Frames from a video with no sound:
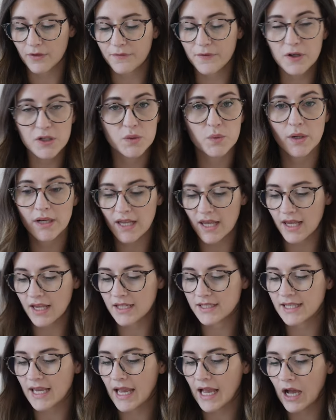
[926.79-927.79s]
The first one
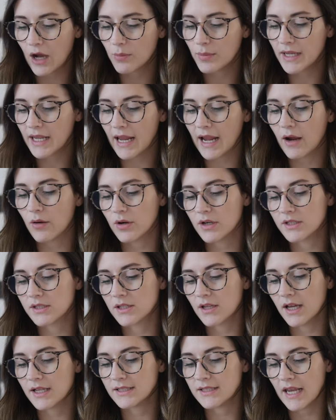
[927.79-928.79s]
is, how many
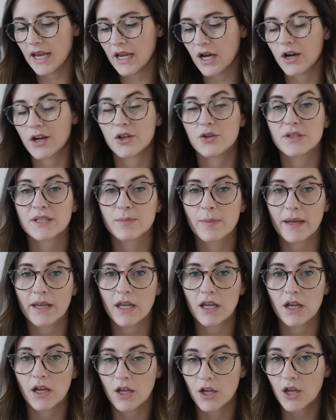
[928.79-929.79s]
hours a day are you
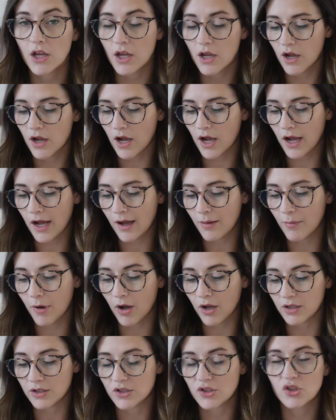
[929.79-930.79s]
spending Um,
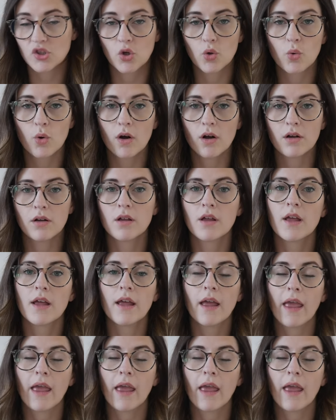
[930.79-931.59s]
on school?